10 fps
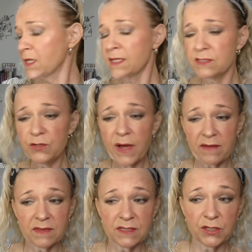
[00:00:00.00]
And I do
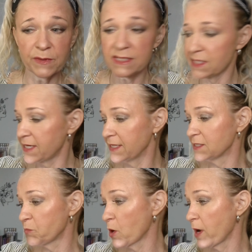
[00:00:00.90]
have the dewy
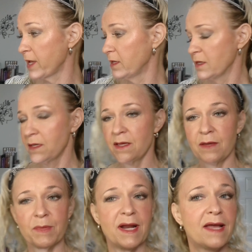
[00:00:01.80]
setting spray,
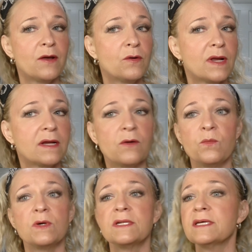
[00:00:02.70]
but I
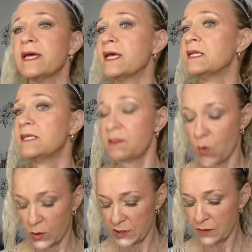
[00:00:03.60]
don't want to add any
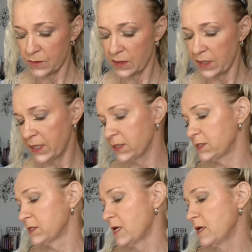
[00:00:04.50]
more dew to
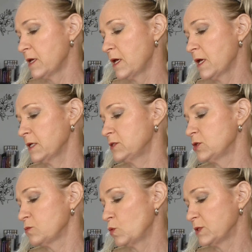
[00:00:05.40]
this. I
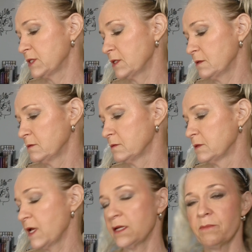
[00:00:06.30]
just want to
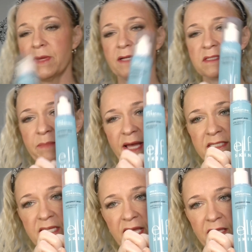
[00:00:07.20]
kind of meld it
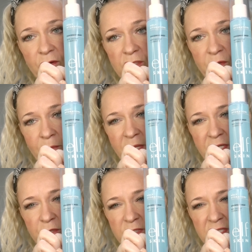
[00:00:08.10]
back together. So I'm
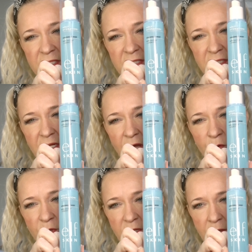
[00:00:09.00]
going to use the
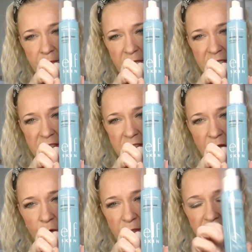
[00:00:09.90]
coconut mist,
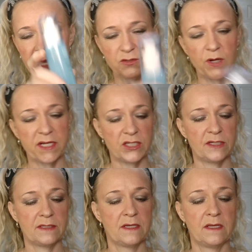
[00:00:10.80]
the Holy
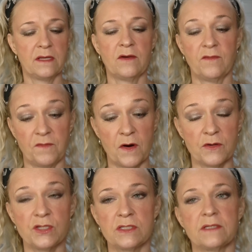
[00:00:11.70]
Hydration,
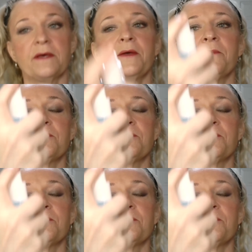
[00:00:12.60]
first.